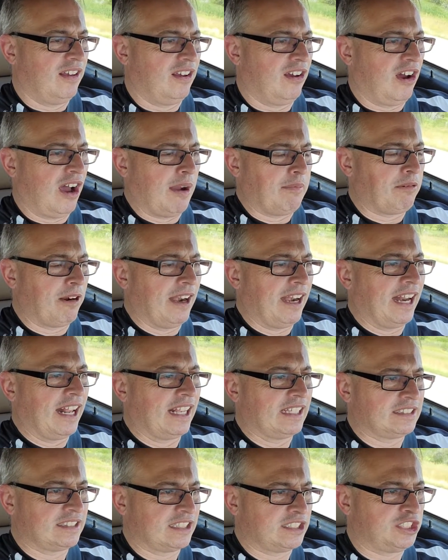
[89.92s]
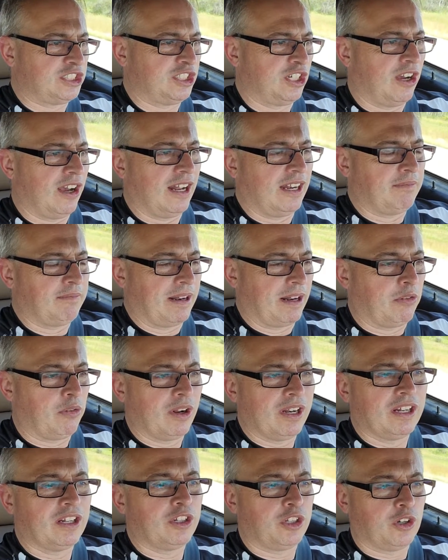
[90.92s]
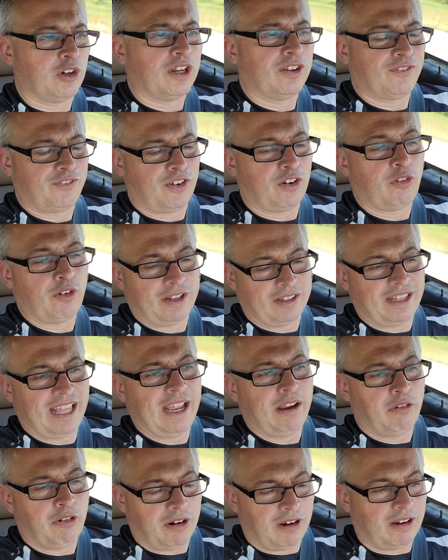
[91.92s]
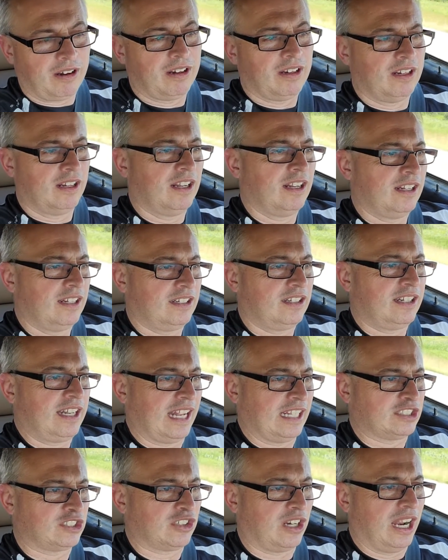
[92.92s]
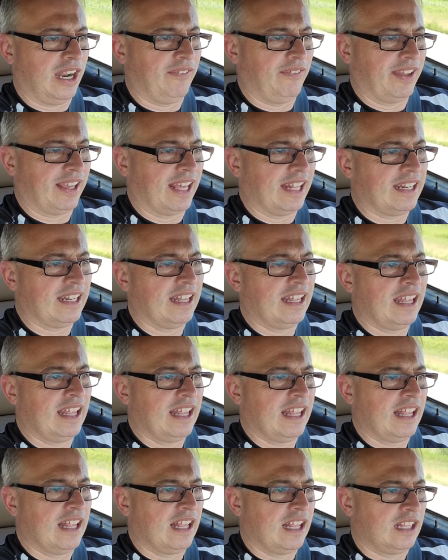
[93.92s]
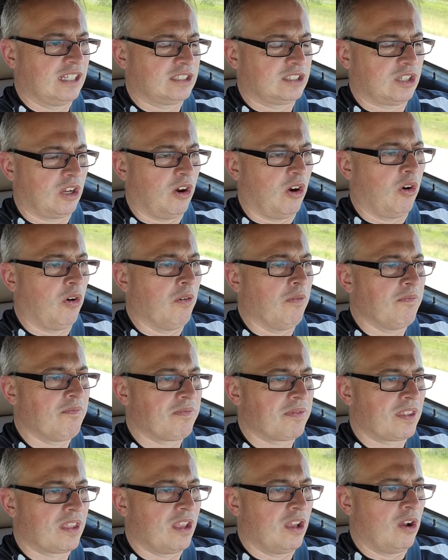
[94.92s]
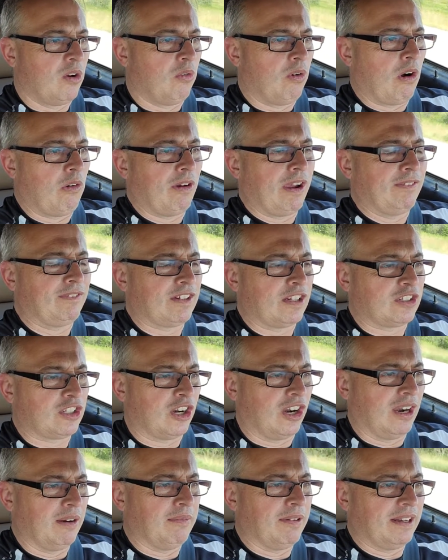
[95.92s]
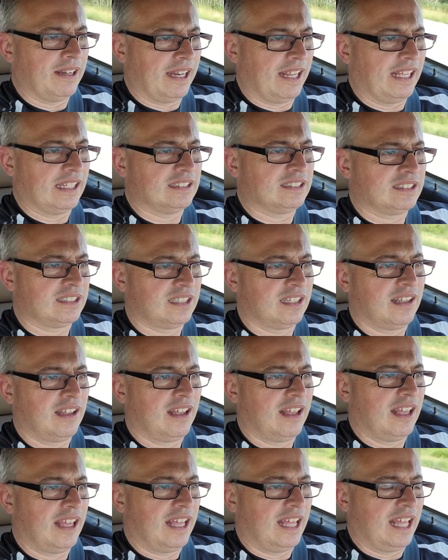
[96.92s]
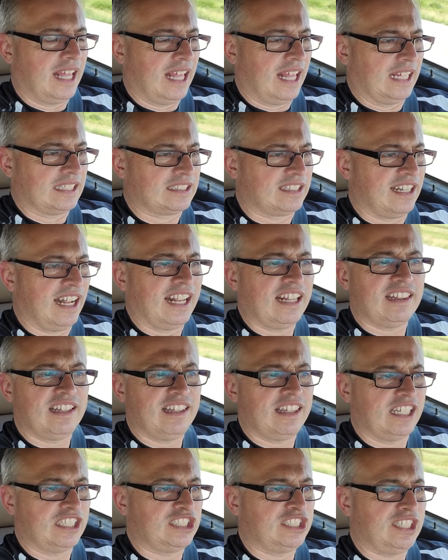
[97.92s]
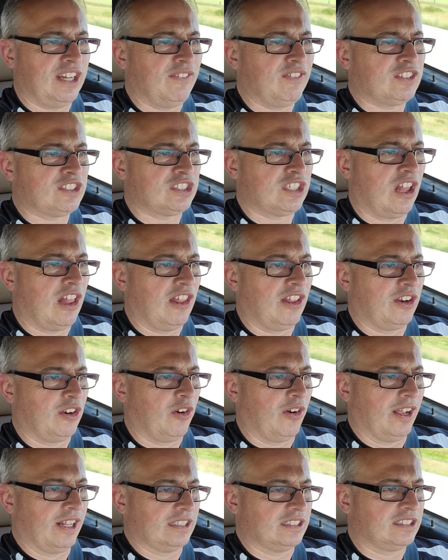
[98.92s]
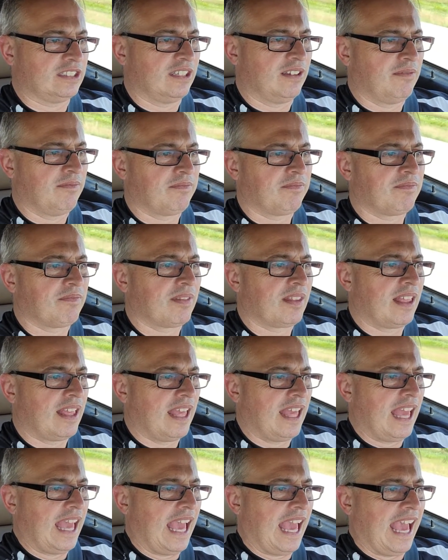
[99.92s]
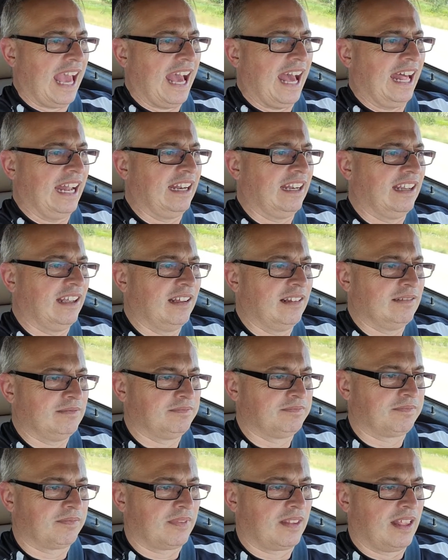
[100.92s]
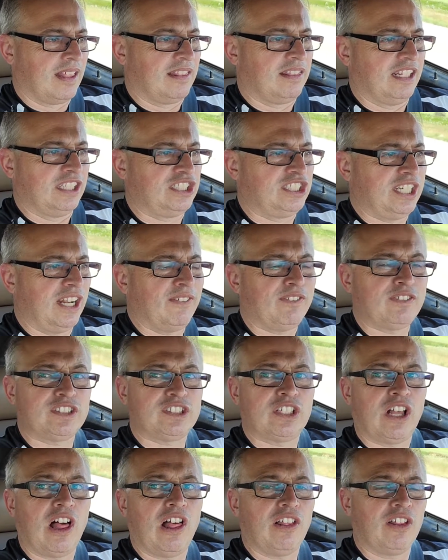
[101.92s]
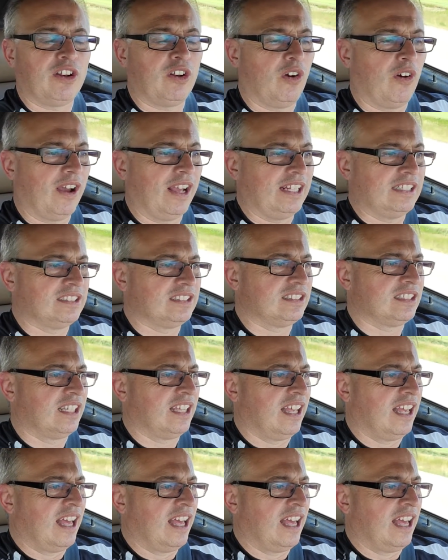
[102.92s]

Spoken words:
operating as it should, but it wouldn't do it for when they were test driving it. So what we've determined is it's likely the shift solenoids. And the shift solenoids,